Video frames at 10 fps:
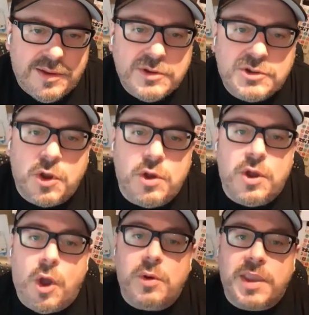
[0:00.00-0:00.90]
So
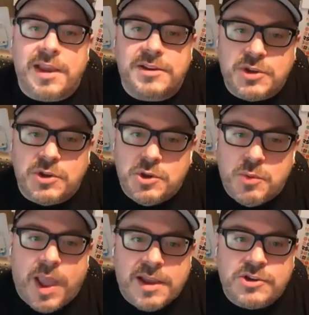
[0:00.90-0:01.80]

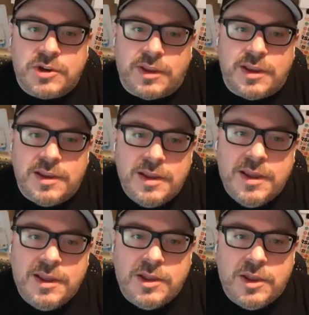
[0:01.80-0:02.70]
you actually
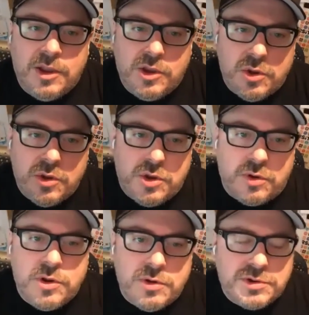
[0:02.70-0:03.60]

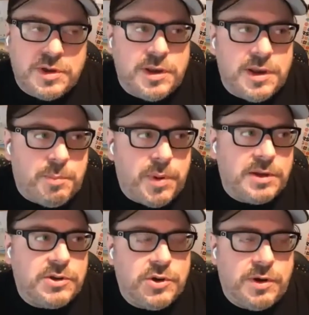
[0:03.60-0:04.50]
you're using a
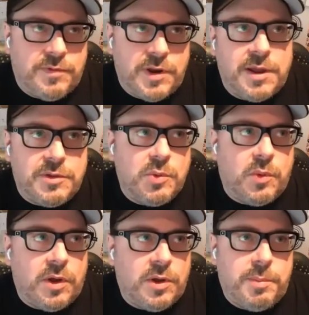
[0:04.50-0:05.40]
picture of another
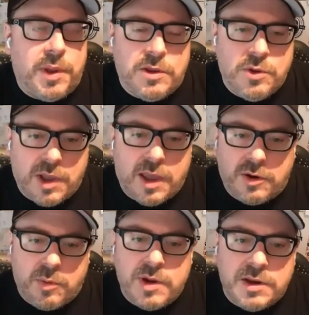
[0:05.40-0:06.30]
wall, but you got a
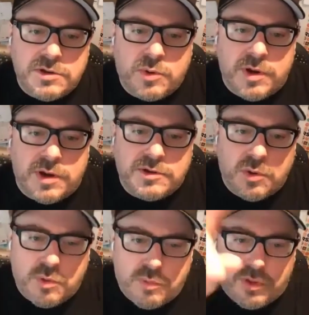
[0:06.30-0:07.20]
green screen,
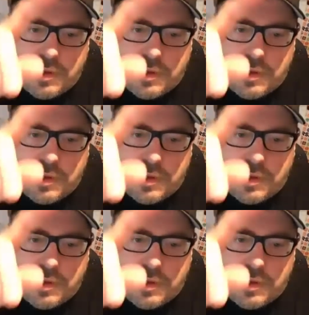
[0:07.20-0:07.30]
so it really